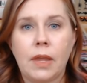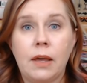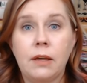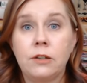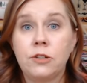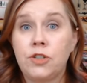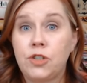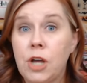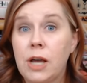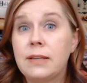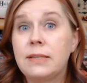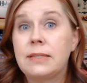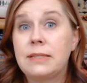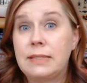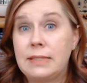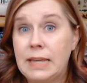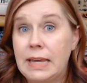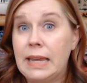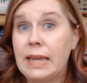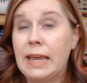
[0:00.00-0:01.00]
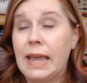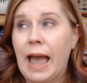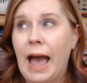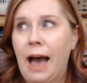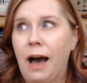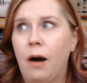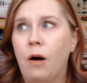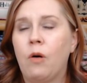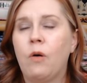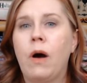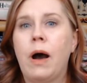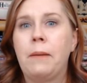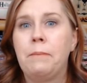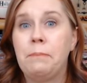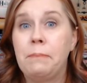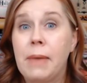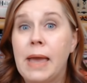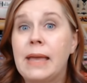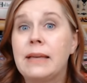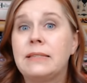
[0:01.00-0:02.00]
just see how
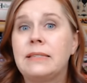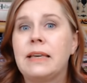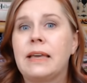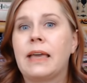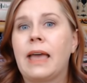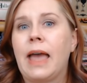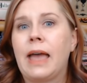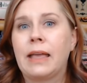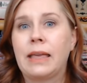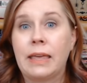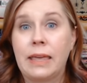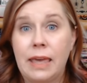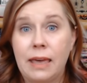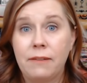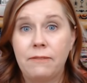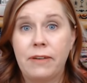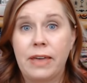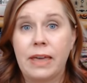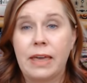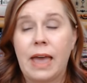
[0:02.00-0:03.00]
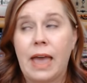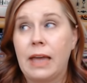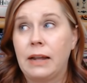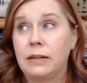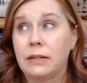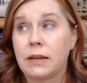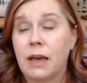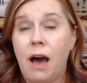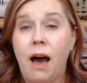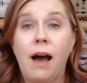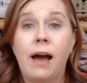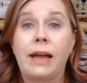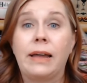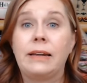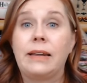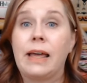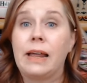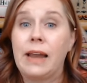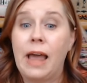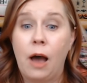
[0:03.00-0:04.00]
amazing and giving and kind
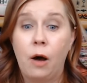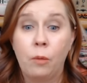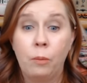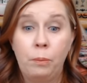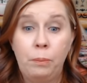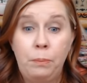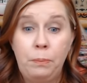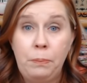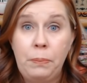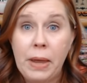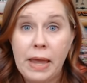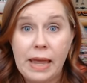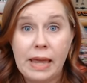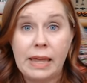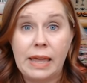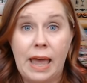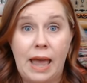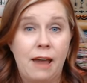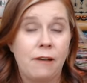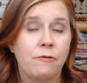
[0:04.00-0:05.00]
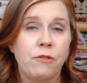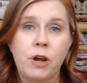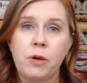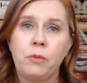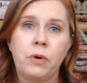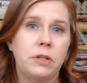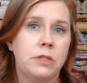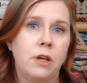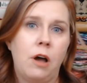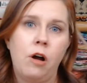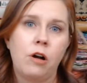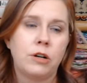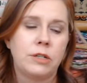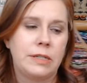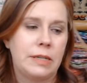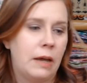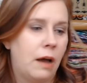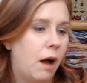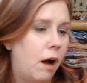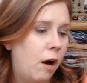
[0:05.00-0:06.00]
and how big everyone's hearts
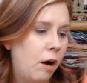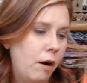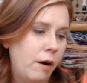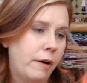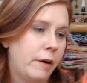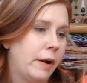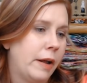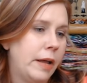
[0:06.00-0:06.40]
are.